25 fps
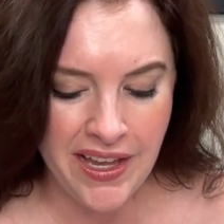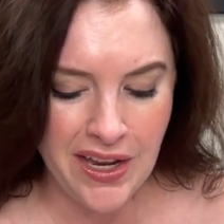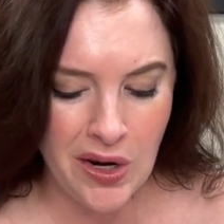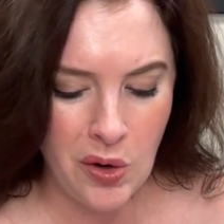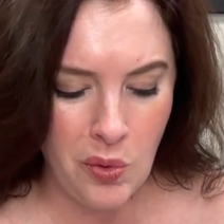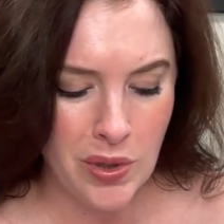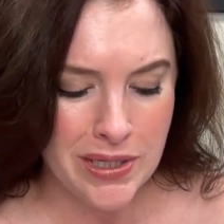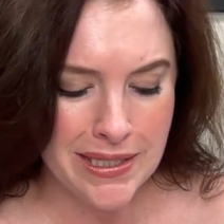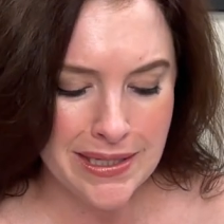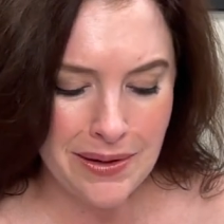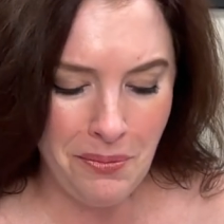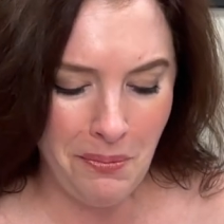
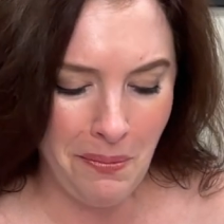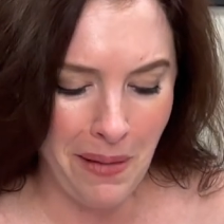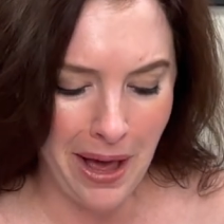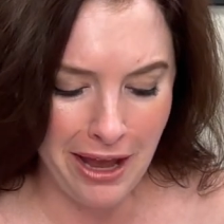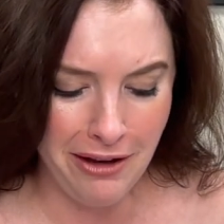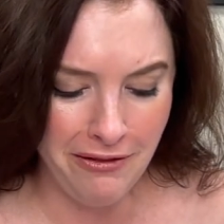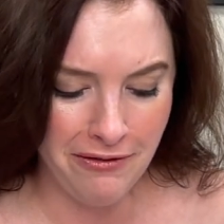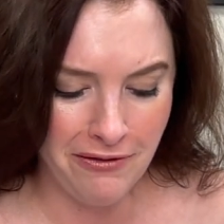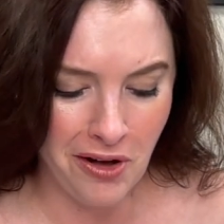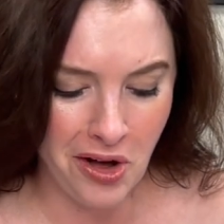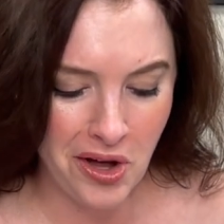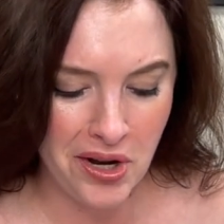It wasn't
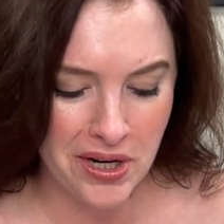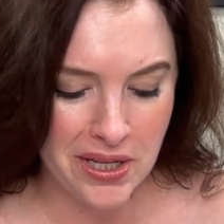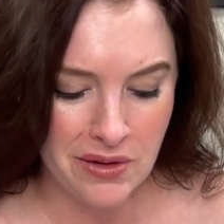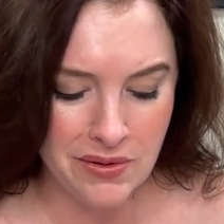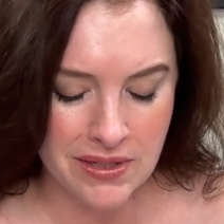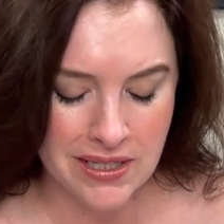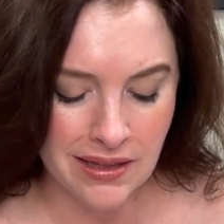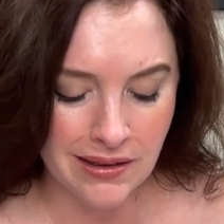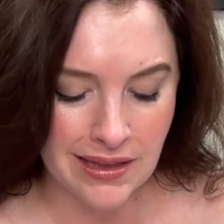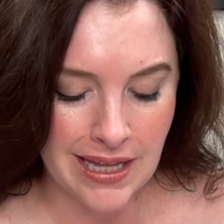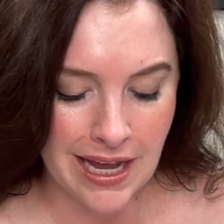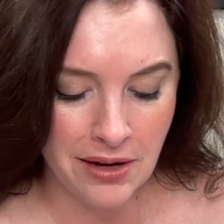my fault he
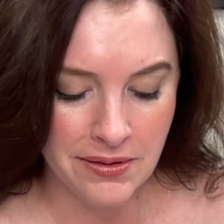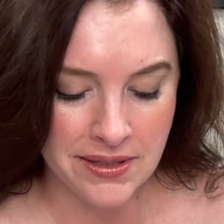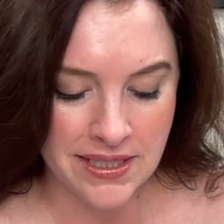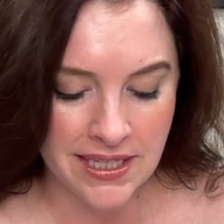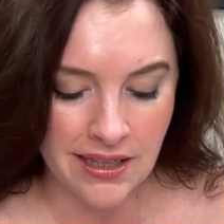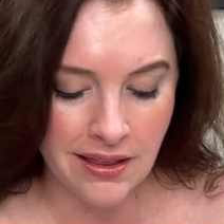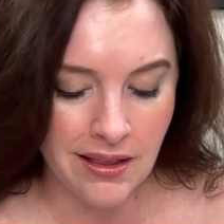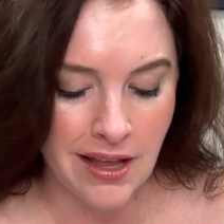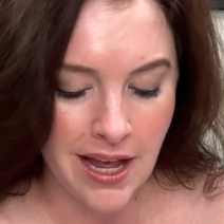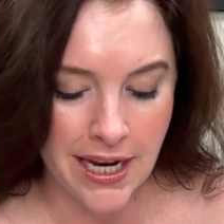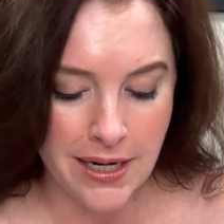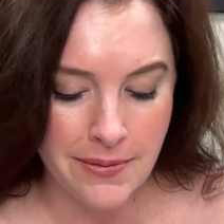was a
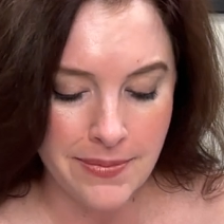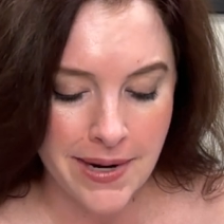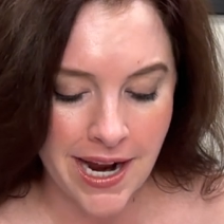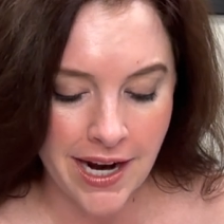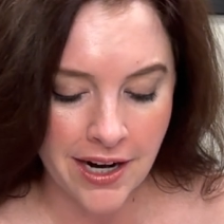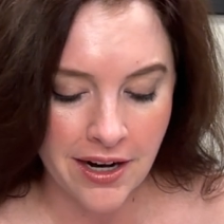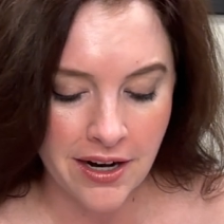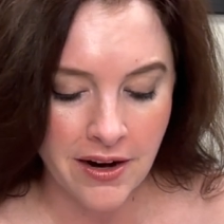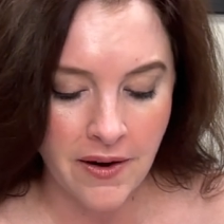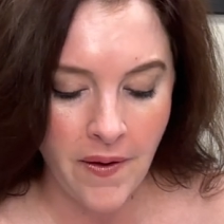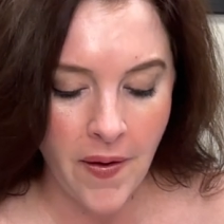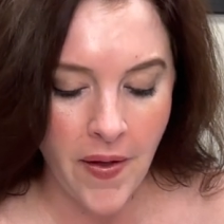lousy
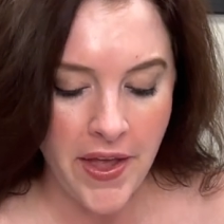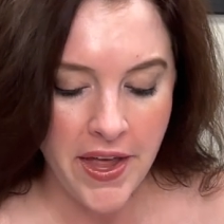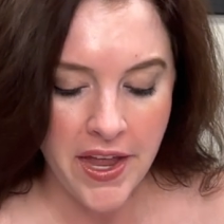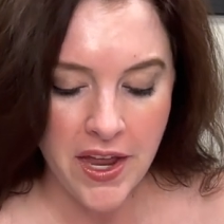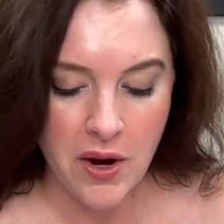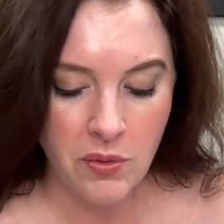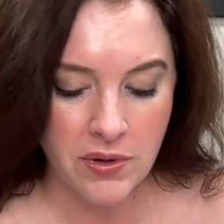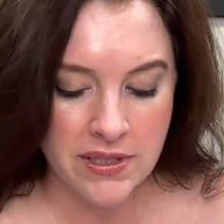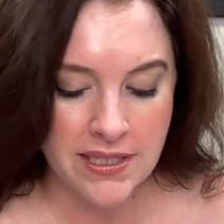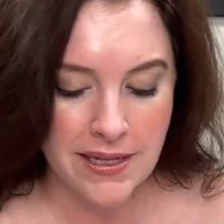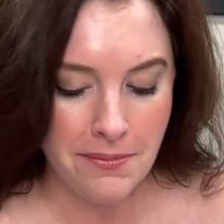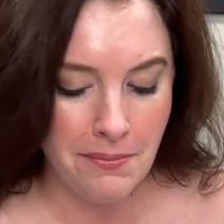linebacker. It
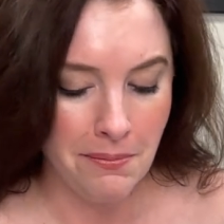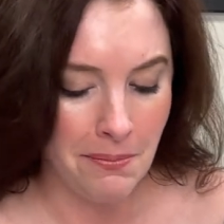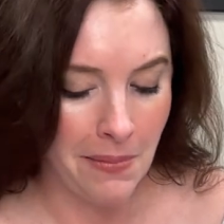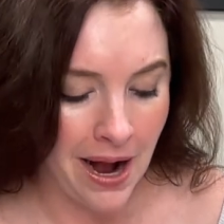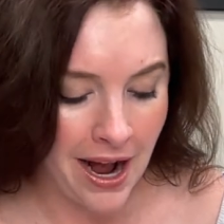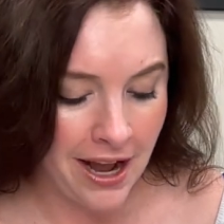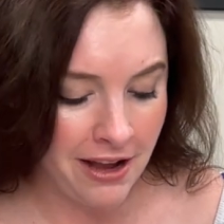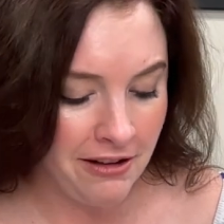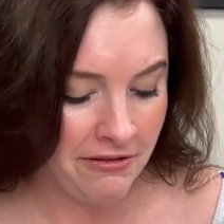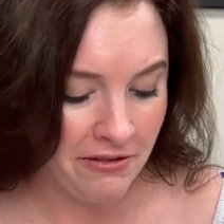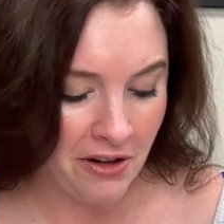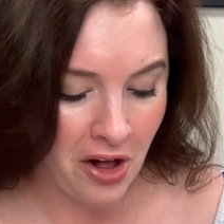wasn't
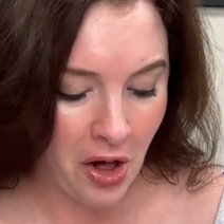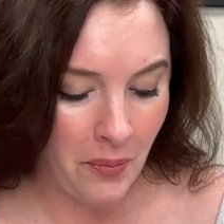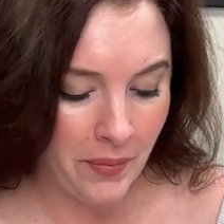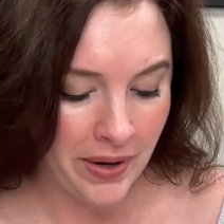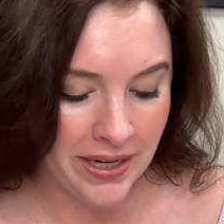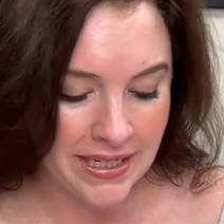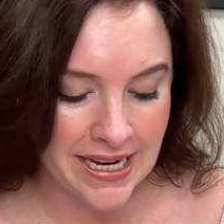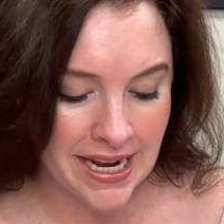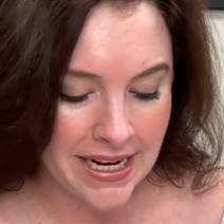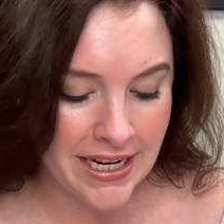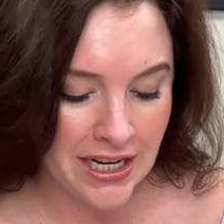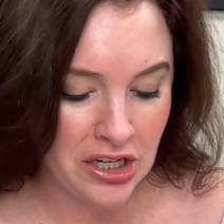my fault
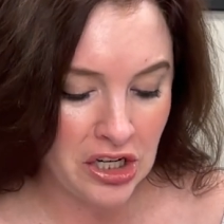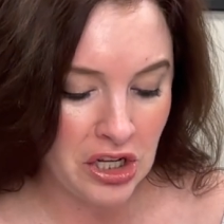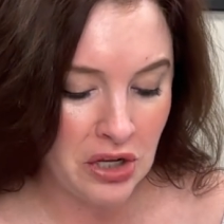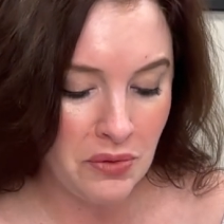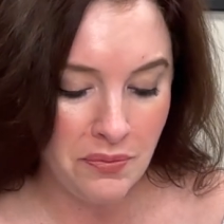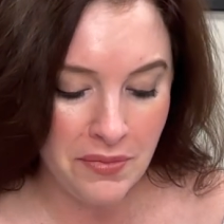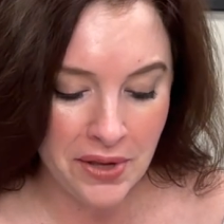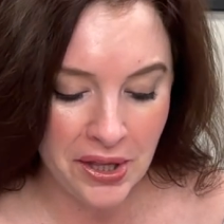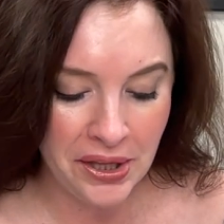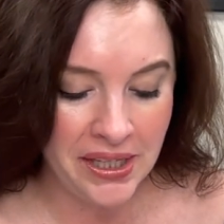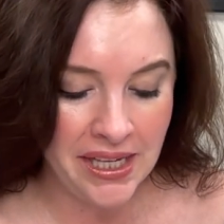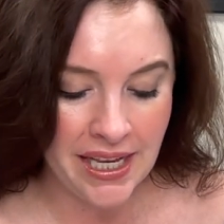my dad had
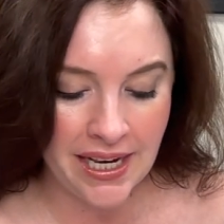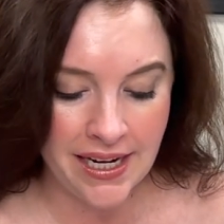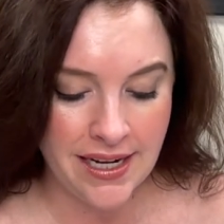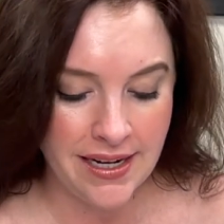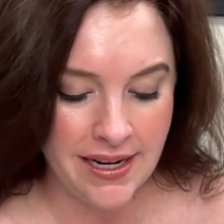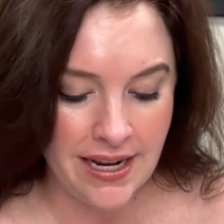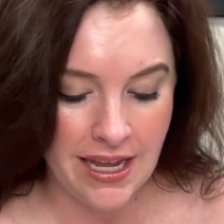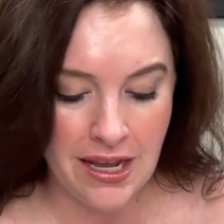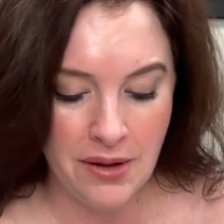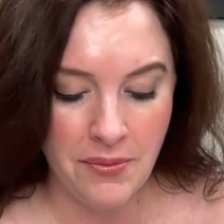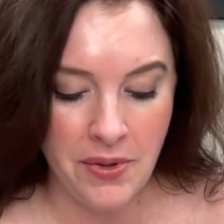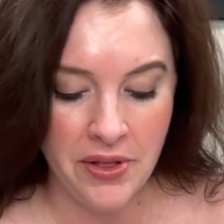
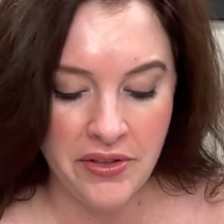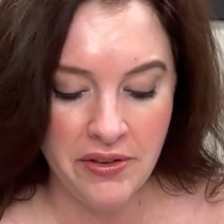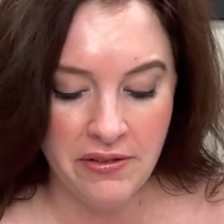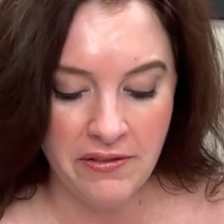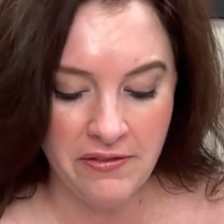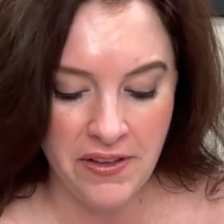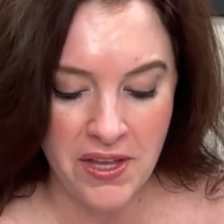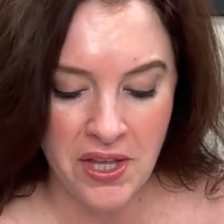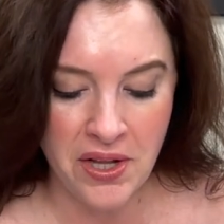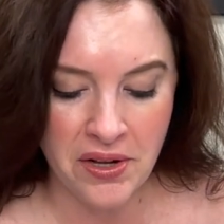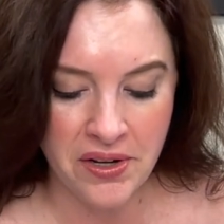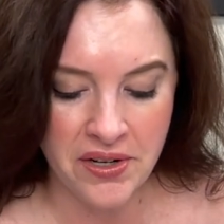humiliated him on the
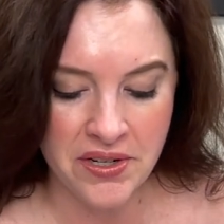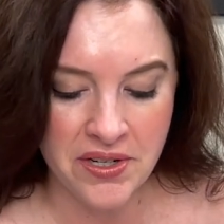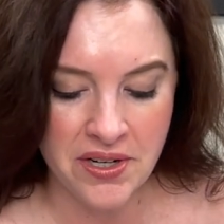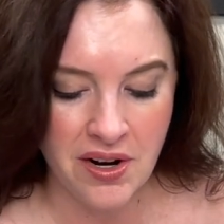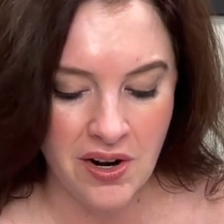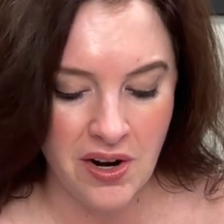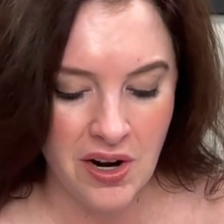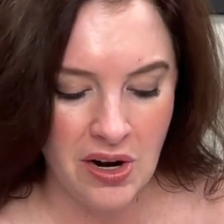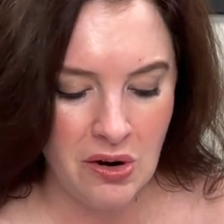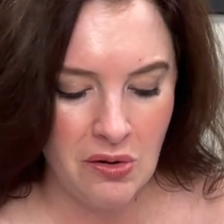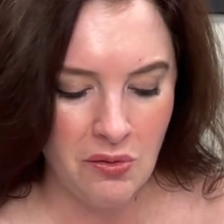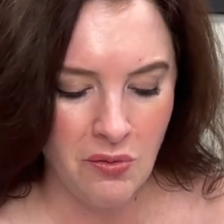field.
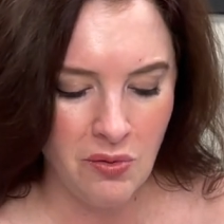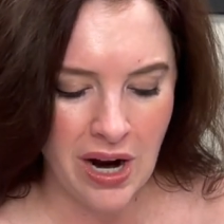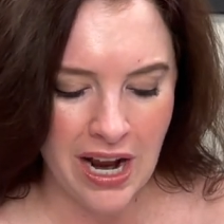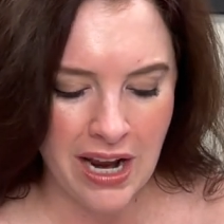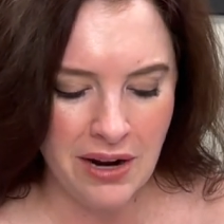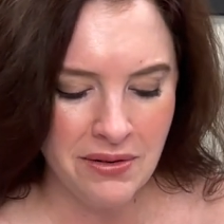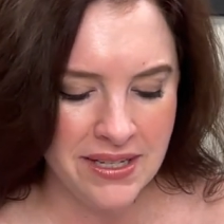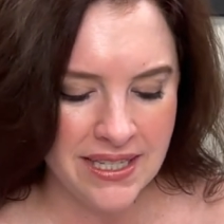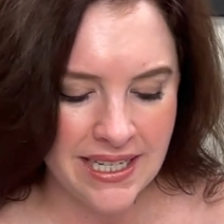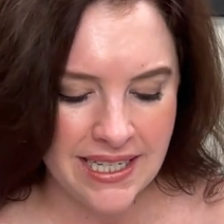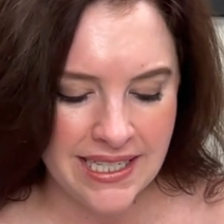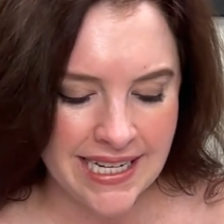
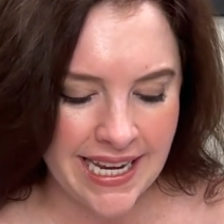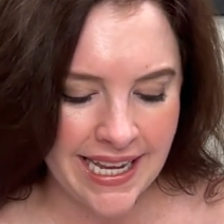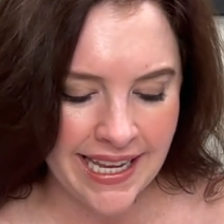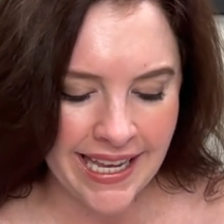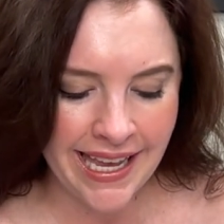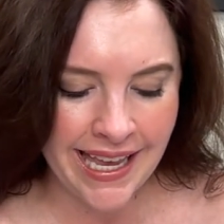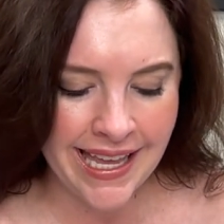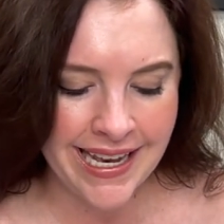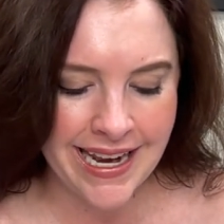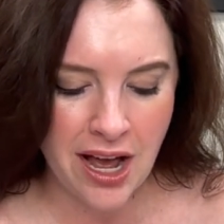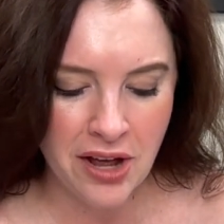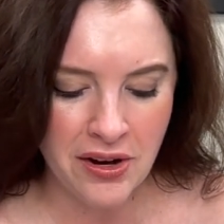Why was he
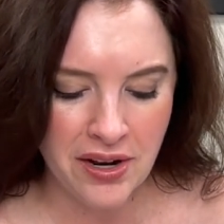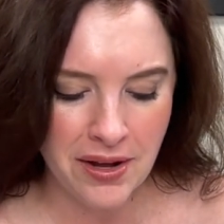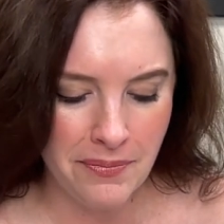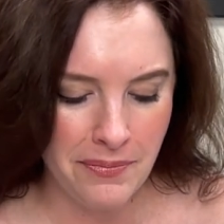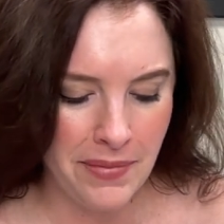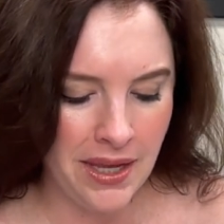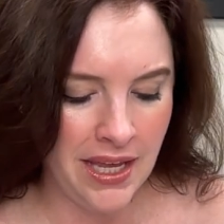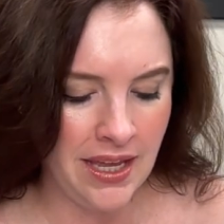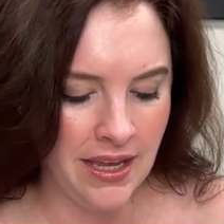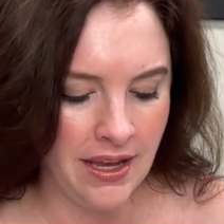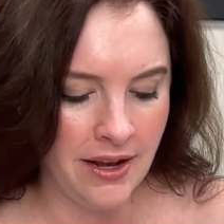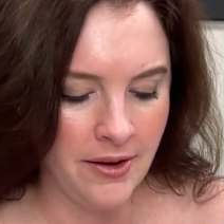taking it out on
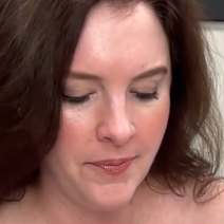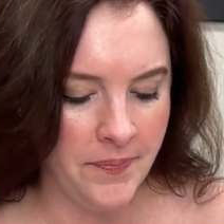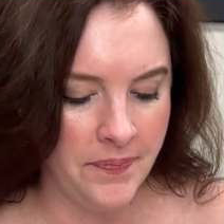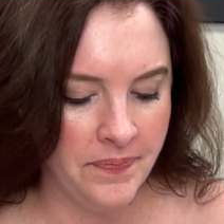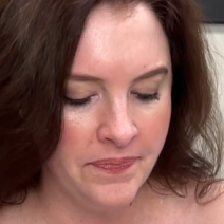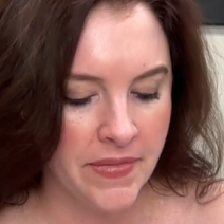me?